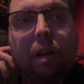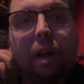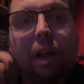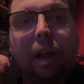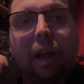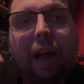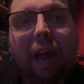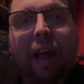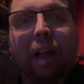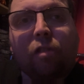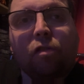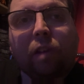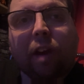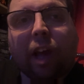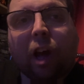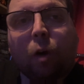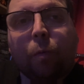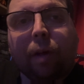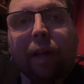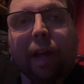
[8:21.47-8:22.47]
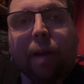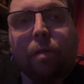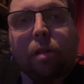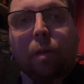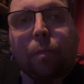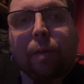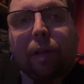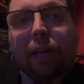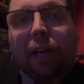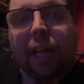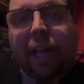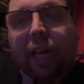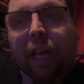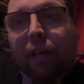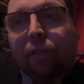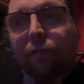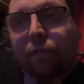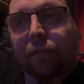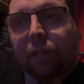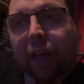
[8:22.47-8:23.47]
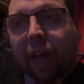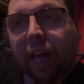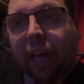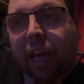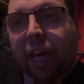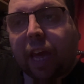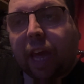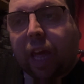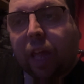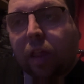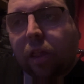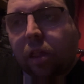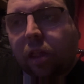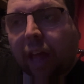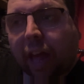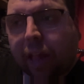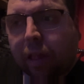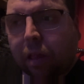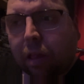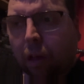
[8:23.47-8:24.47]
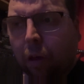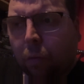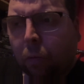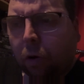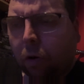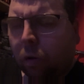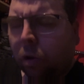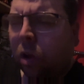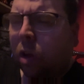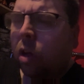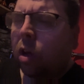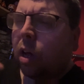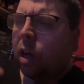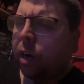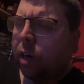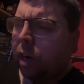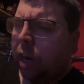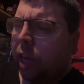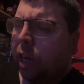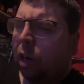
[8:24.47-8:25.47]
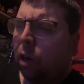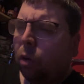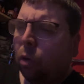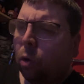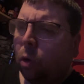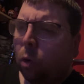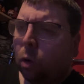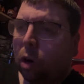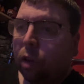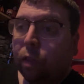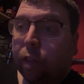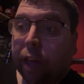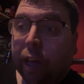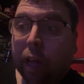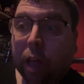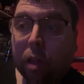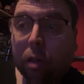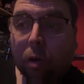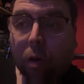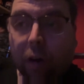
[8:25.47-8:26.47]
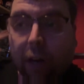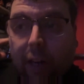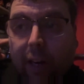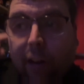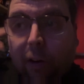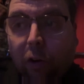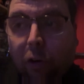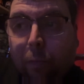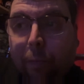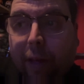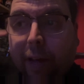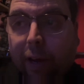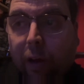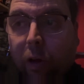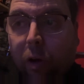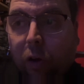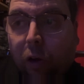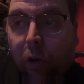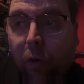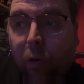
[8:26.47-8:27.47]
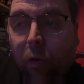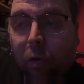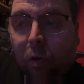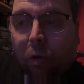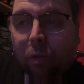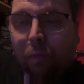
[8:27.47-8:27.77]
actually helping him to believe that he is Santa, well, Neil and Laura think he's gone a little bit cuckoo,